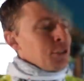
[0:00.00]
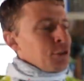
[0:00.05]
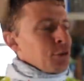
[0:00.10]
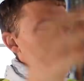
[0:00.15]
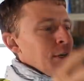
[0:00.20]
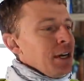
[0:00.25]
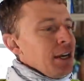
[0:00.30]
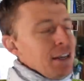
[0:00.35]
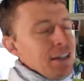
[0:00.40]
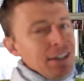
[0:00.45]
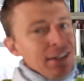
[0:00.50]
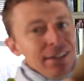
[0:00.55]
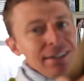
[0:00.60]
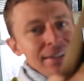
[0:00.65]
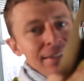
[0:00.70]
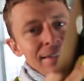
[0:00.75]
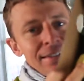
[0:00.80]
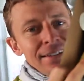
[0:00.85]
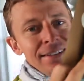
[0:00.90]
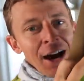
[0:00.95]

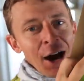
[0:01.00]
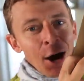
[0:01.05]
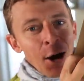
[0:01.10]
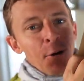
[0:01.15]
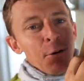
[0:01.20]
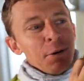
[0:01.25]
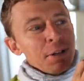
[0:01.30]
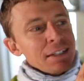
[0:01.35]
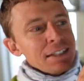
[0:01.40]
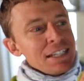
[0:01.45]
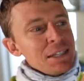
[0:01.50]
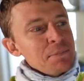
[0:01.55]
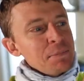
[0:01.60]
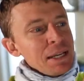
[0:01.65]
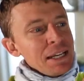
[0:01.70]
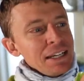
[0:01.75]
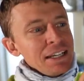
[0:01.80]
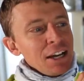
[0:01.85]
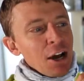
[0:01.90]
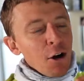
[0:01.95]
three, Hoka
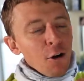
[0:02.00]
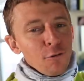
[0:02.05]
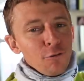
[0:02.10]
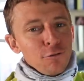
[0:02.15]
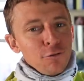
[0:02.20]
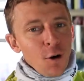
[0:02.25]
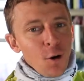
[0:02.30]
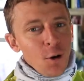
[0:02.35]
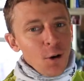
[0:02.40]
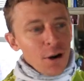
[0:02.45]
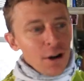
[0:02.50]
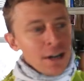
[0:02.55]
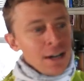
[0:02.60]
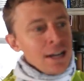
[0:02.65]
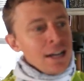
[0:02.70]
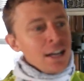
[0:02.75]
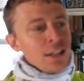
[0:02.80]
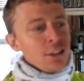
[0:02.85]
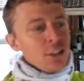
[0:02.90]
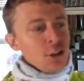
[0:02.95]
Speed Goat 4.
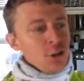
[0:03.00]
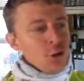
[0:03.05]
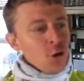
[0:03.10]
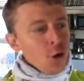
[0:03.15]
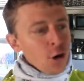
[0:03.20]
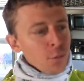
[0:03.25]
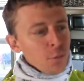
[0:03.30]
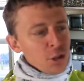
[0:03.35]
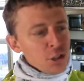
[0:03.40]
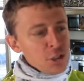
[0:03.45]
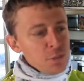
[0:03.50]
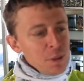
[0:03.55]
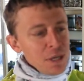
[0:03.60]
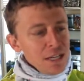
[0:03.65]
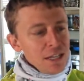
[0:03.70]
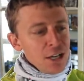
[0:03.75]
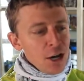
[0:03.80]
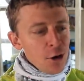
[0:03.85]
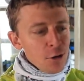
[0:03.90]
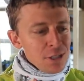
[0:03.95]
The normal
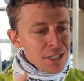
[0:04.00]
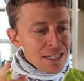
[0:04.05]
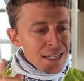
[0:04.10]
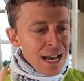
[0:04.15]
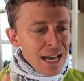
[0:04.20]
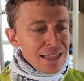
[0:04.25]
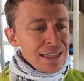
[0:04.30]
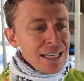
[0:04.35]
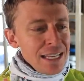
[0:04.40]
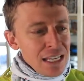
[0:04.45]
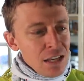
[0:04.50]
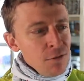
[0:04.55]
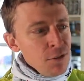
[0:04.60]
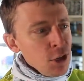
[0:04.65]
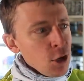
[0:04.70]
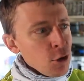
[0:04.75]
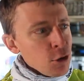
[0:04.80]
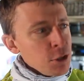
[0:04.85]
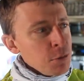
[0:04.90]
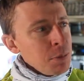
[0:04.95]
Speed Goats, not the
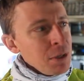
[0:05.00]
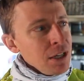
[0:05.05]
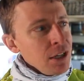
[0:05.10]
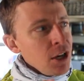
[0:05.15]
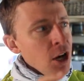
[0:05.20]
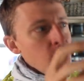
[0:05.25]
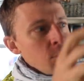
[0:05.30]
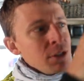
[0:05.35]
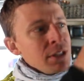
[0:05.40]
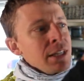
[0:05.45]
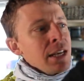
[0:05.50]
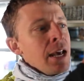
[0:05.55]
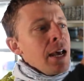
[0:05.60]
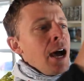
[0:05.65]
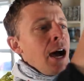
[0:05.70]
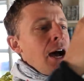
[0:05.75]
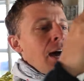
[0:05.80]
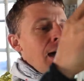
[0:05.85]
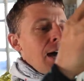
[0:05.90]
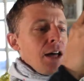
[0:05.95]
EVO Speed Goats,
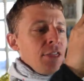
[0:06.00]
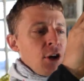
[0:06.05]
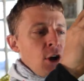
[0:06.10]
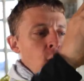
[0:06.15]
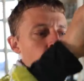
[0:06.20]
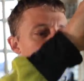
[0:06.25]
uh, the